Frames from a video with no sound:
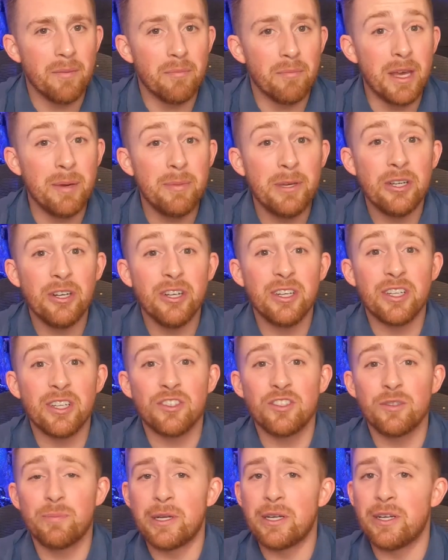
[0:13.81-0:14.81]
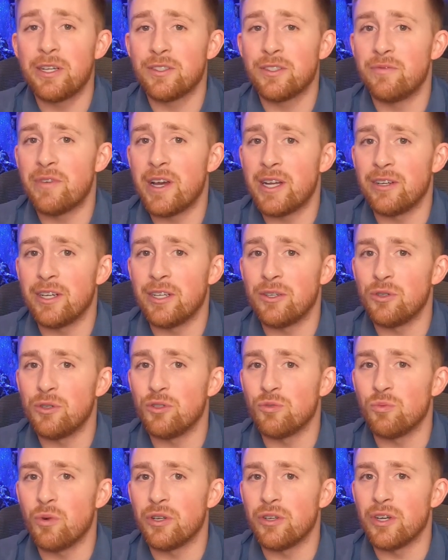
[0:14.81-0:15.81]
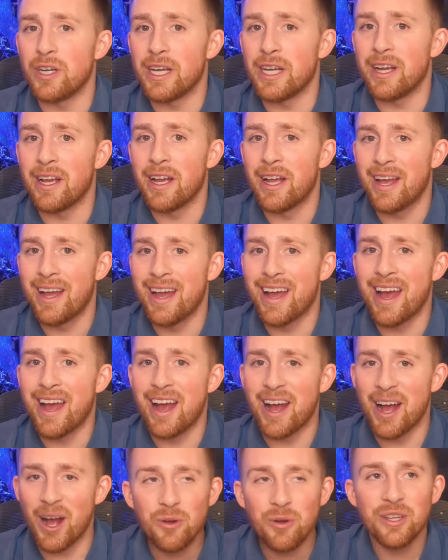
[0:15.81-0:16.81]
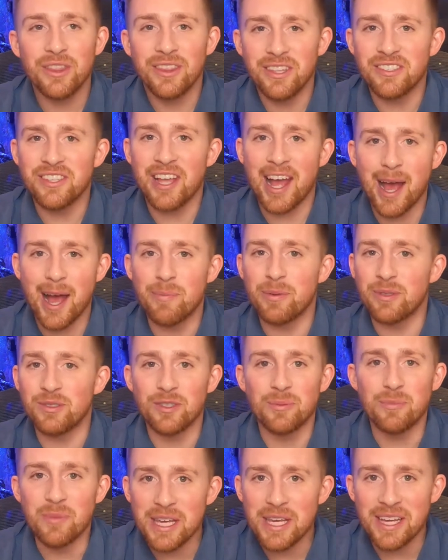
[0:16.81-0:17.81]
Maybe you're an experienced veteran who's wondering, how could this happen to